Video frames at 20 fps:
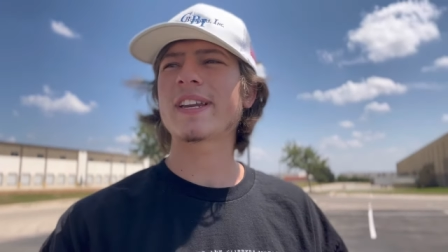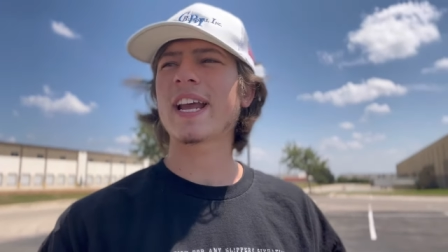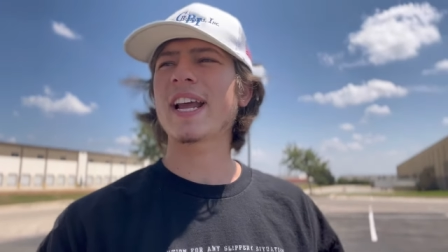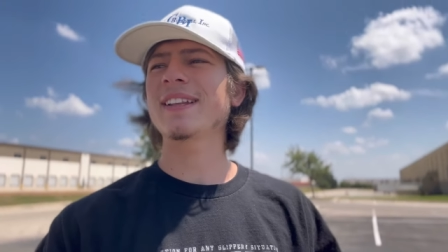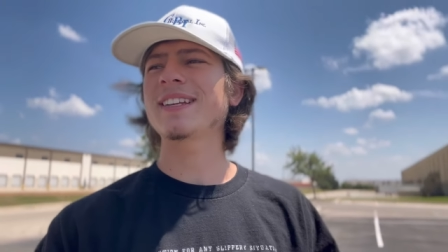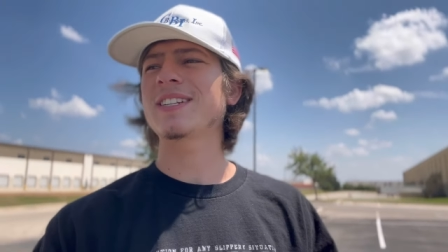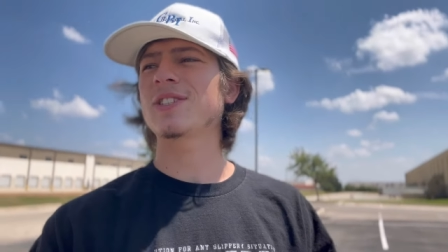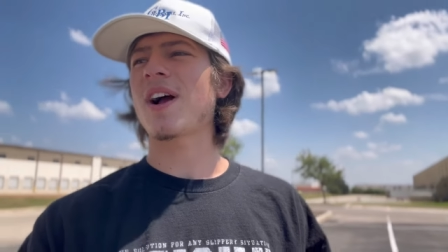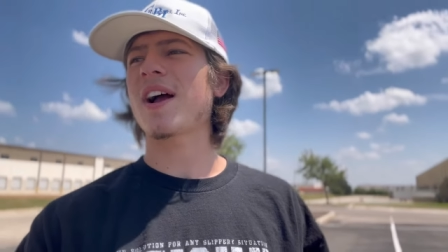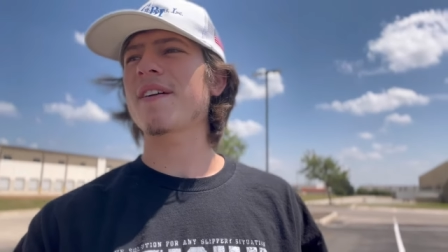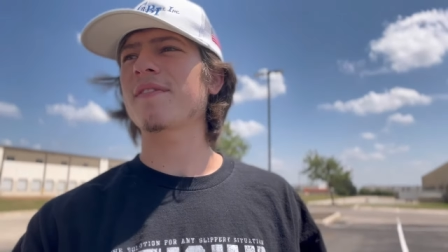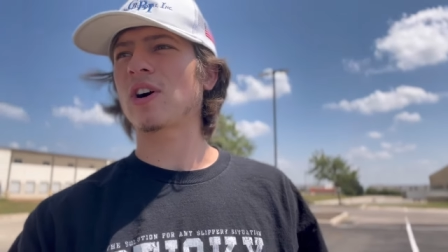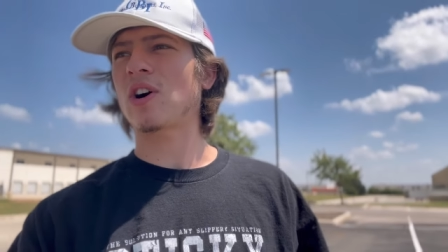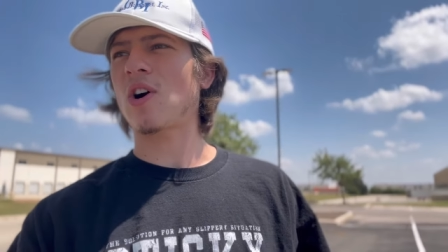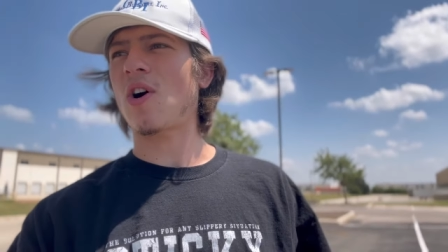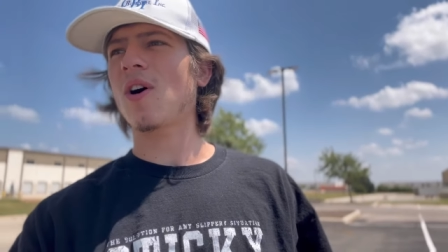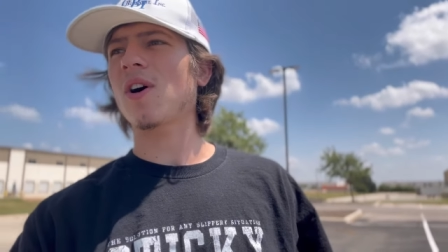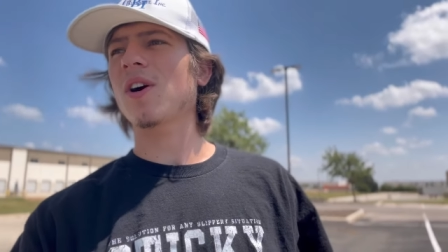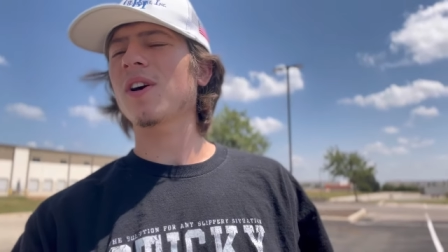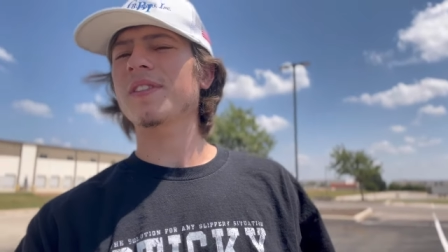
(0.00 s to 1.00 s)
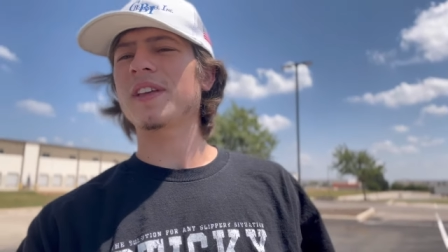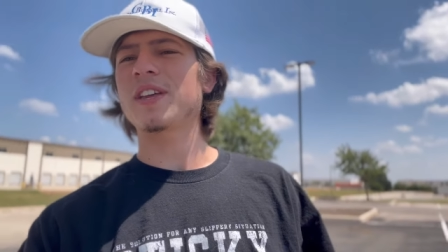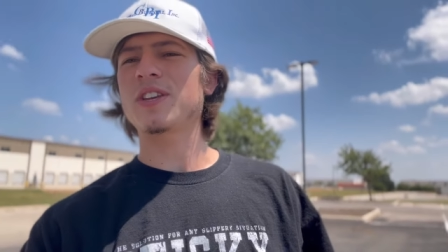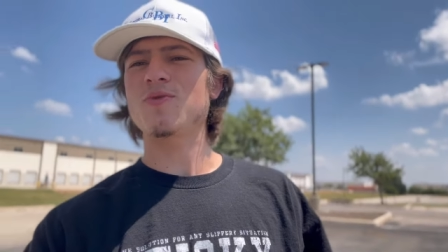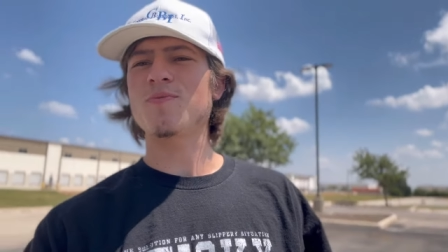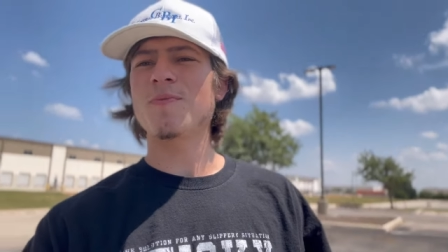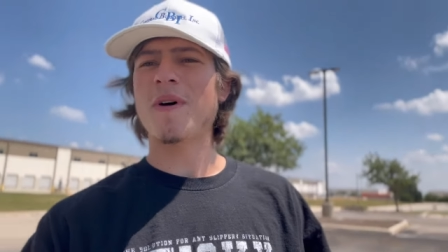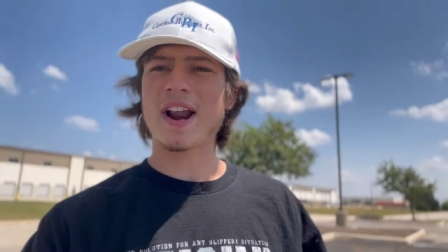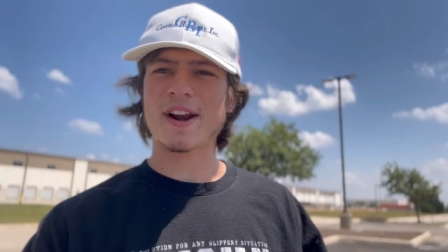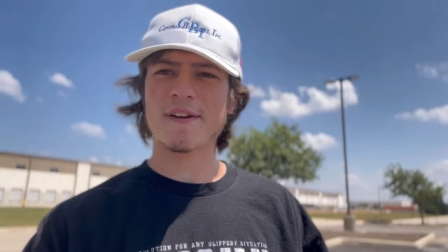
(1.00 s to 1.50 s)
daily drive a car that
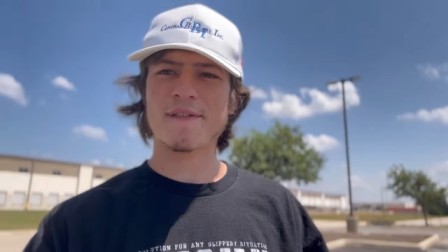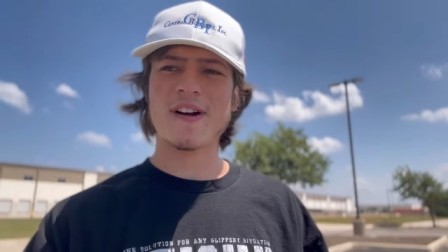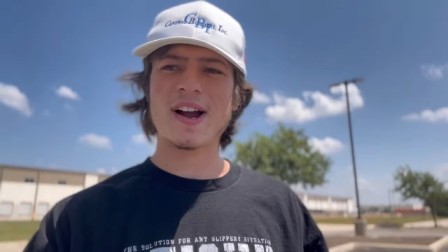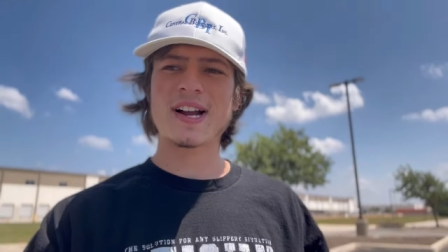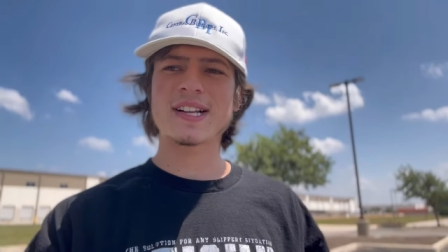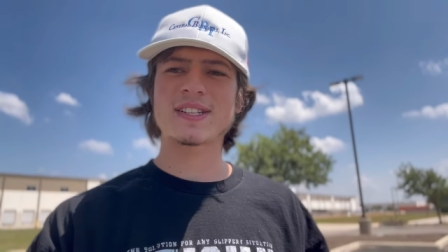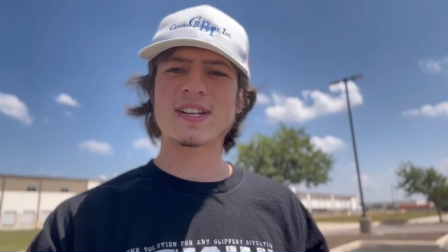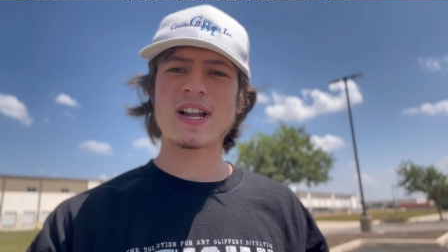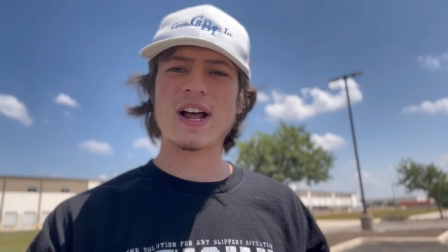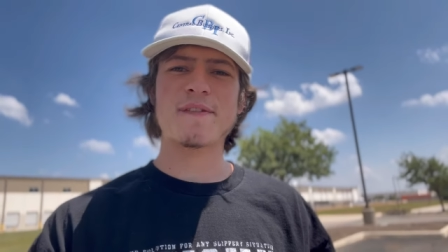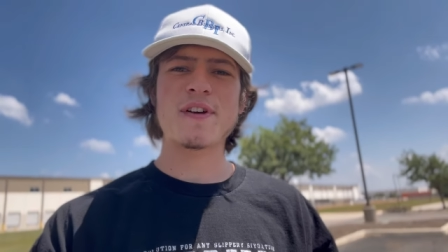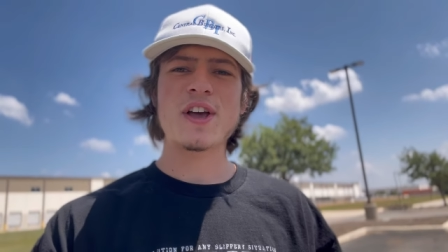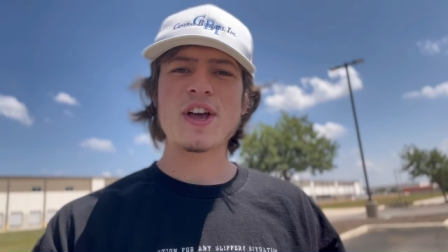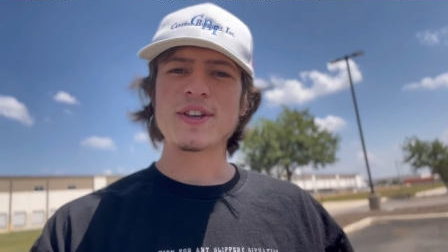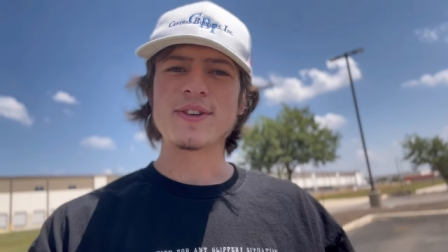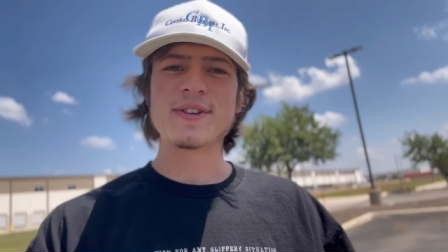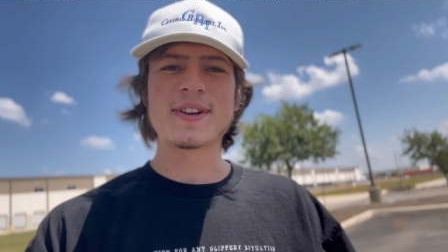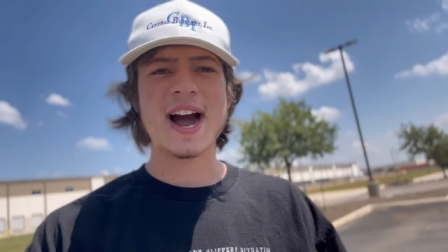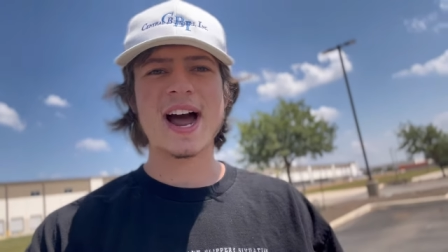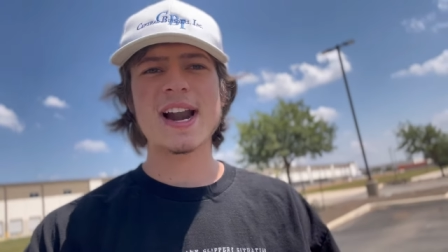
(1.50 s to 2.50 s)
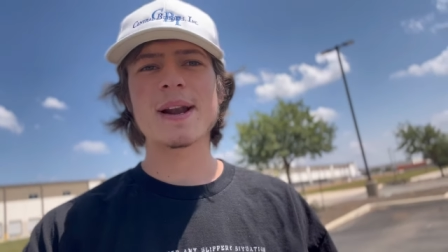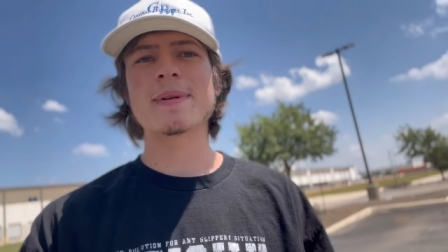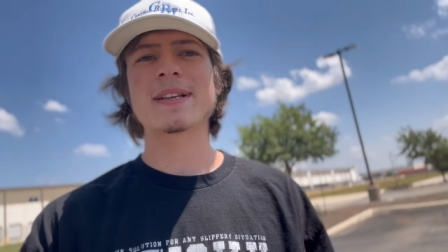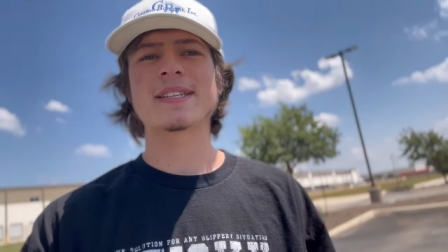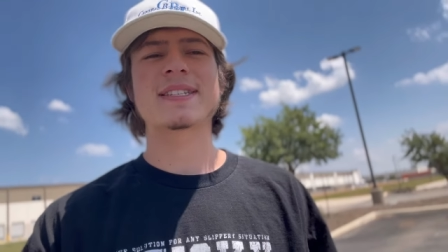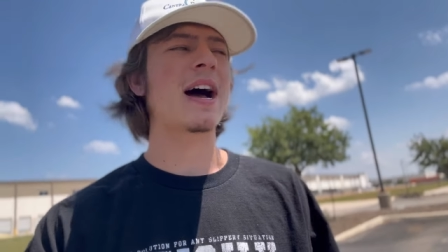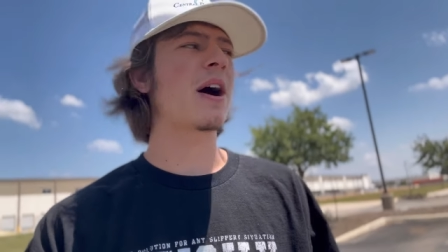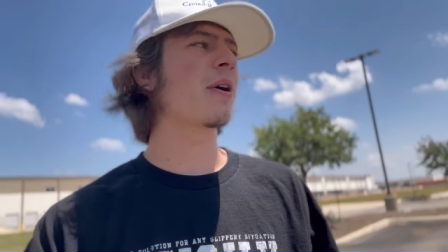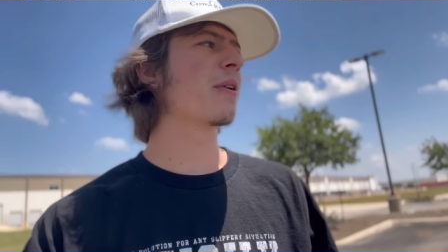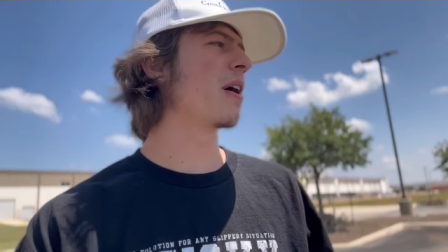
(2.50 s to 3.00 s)
you modify and stuff, you kind of
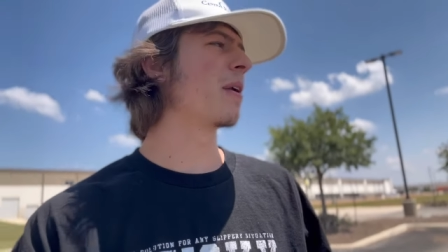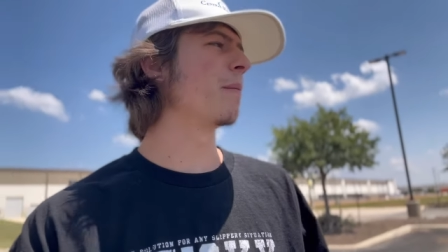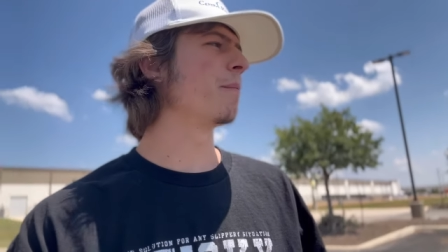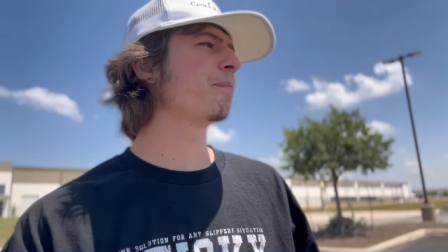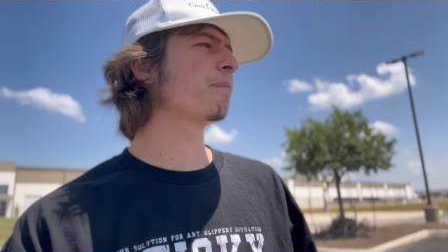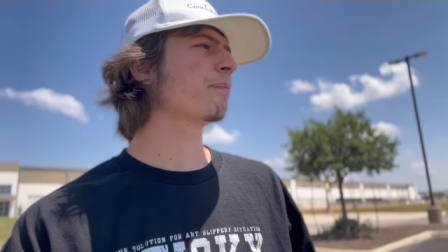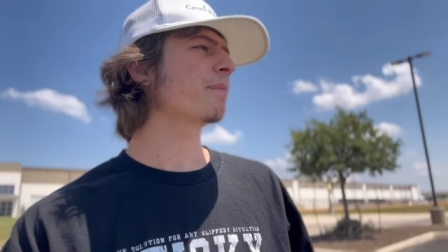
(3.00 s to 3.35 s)
miss out on